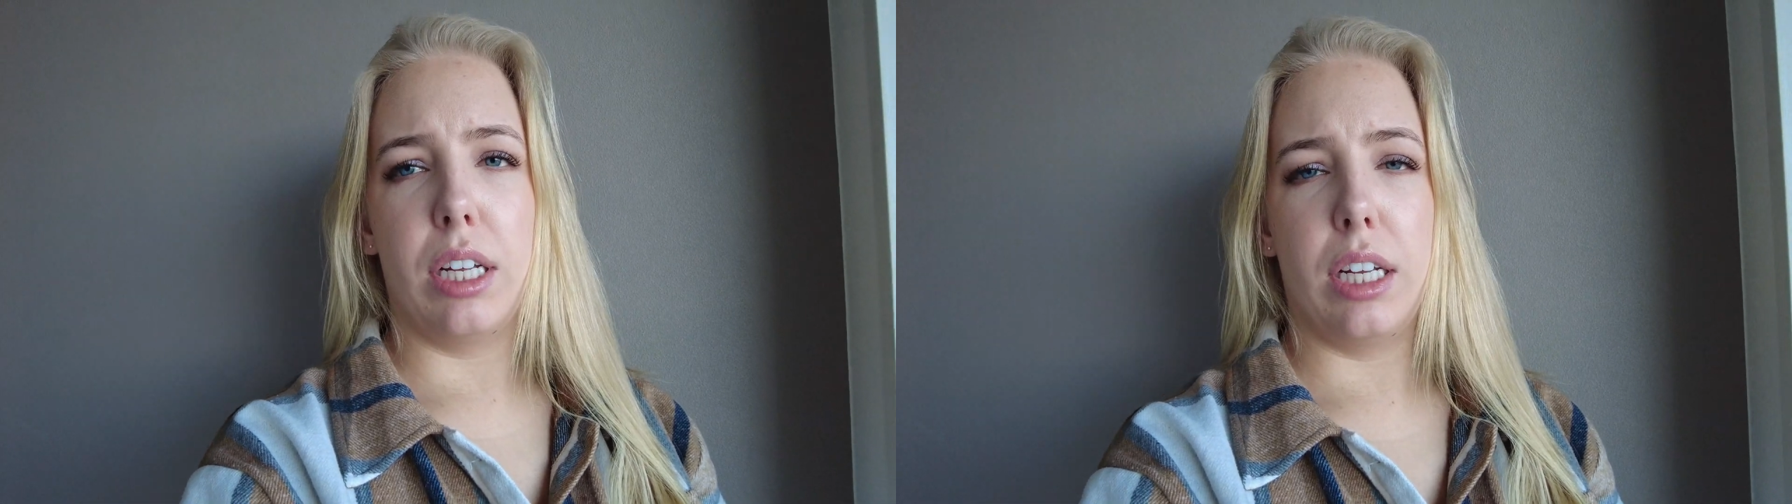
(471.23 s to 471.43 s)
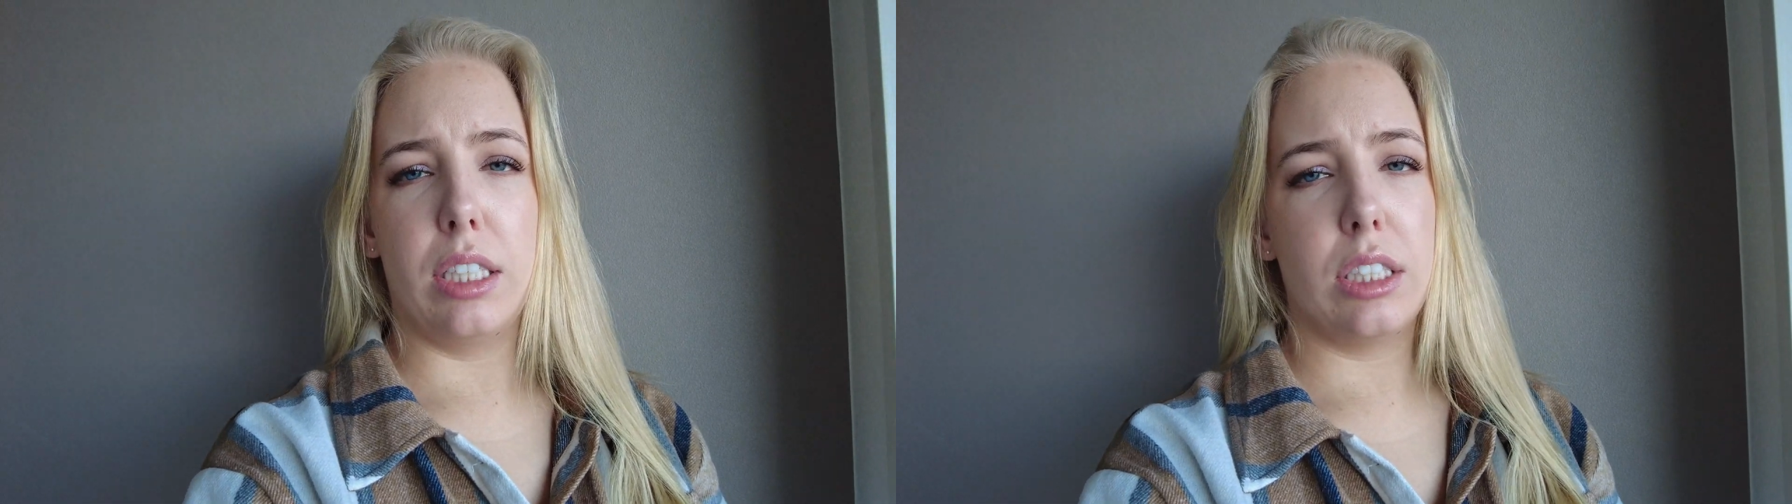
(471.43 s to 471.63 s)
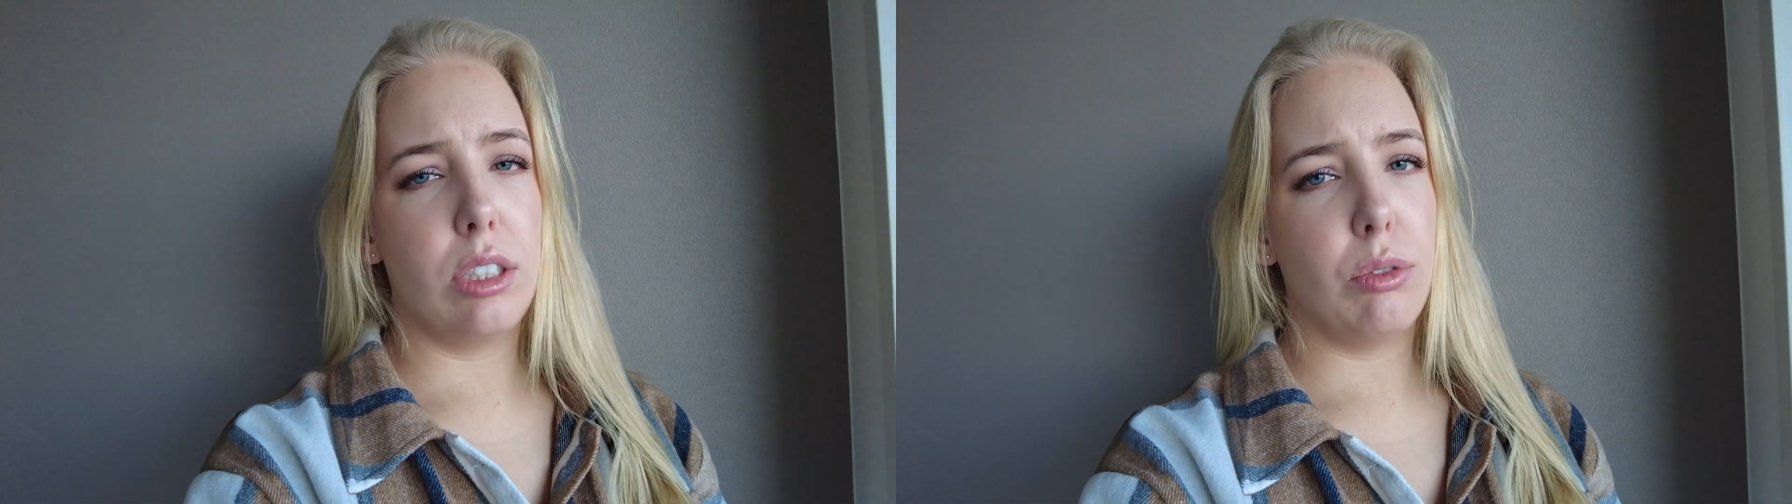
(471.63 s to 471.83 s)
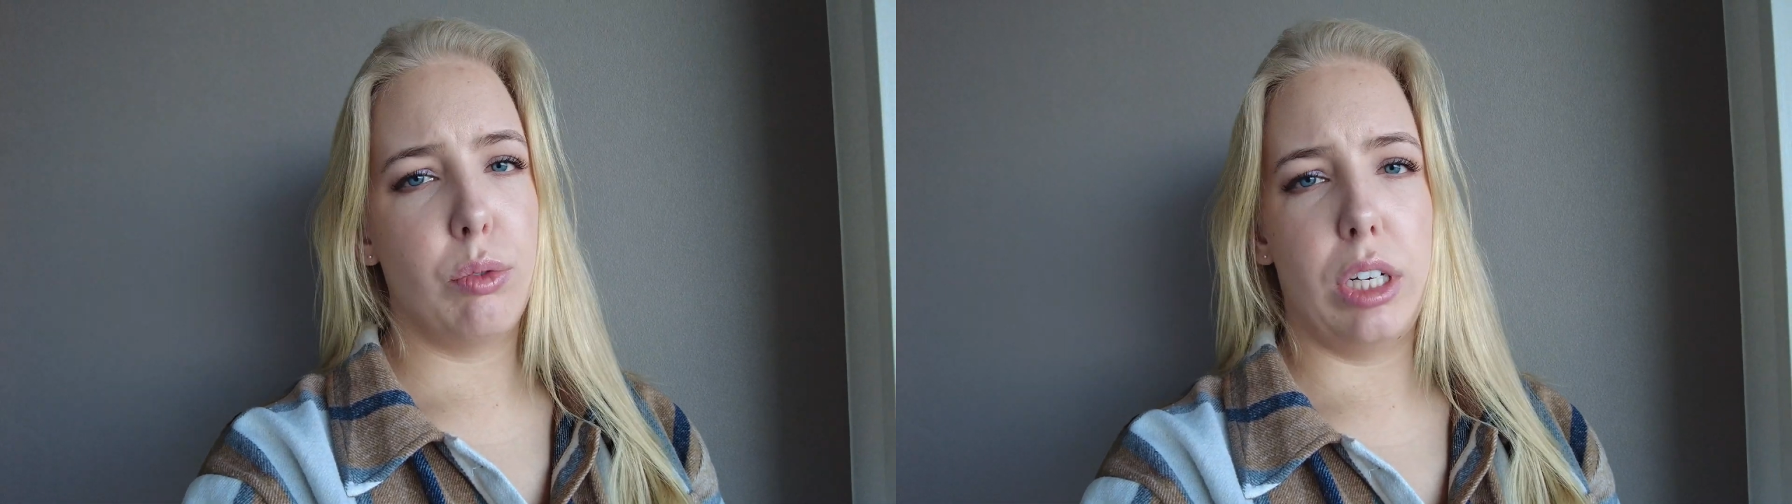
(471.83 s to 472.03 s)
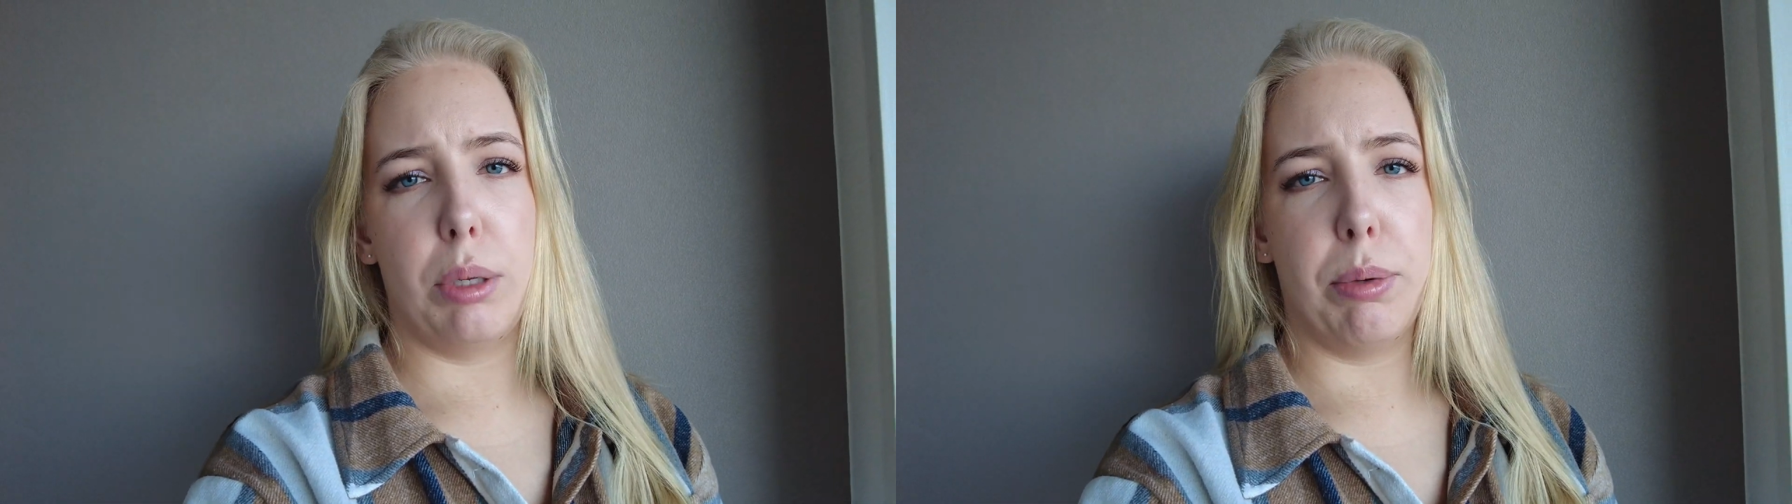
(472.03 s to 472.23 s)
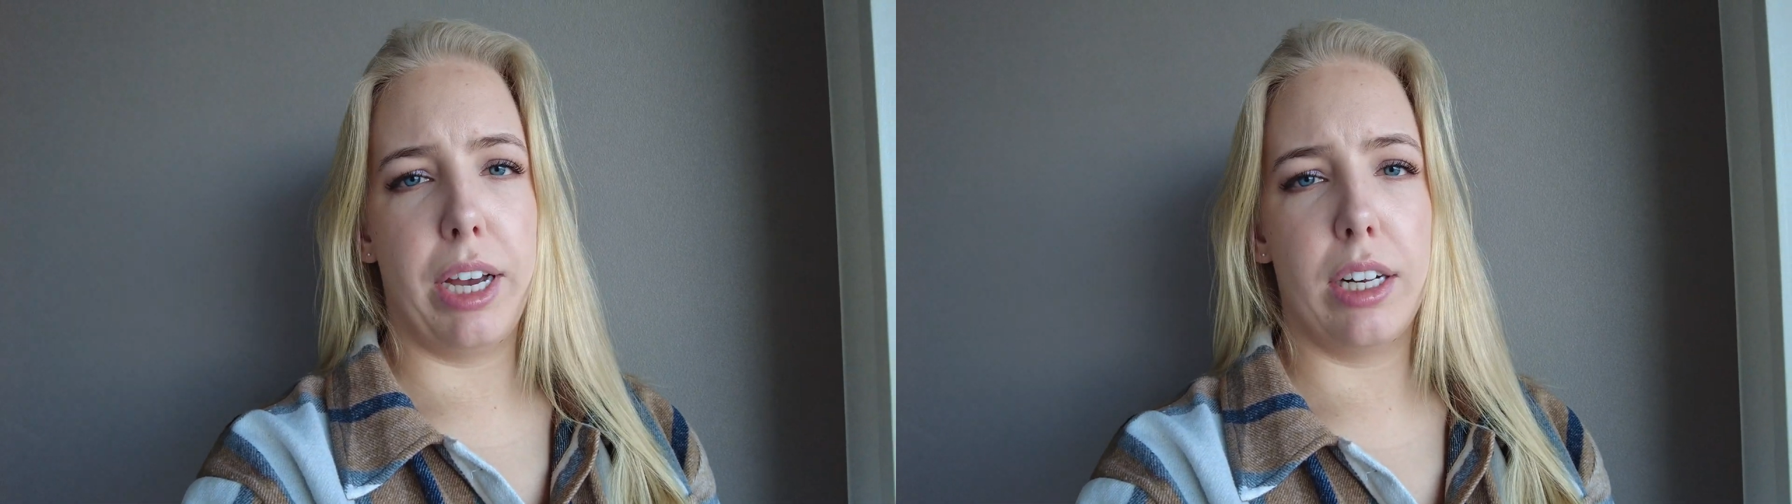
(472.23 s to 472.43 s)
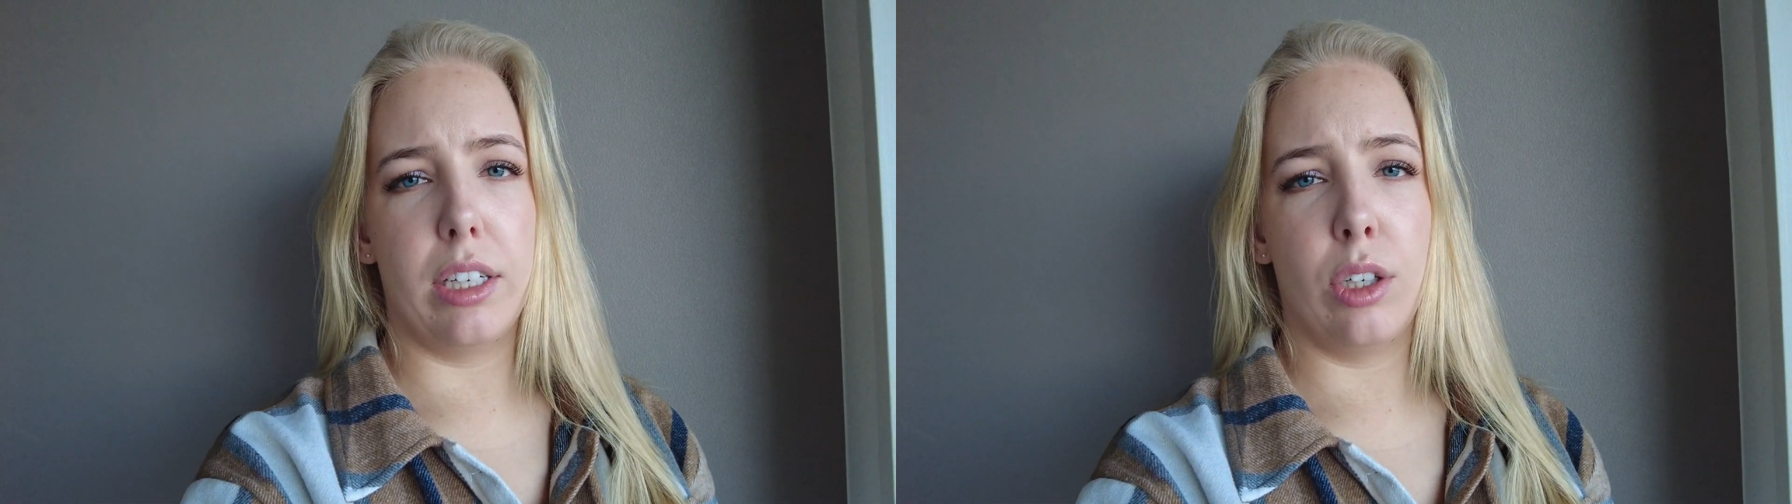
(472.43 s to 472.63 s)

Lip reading: it's really bad.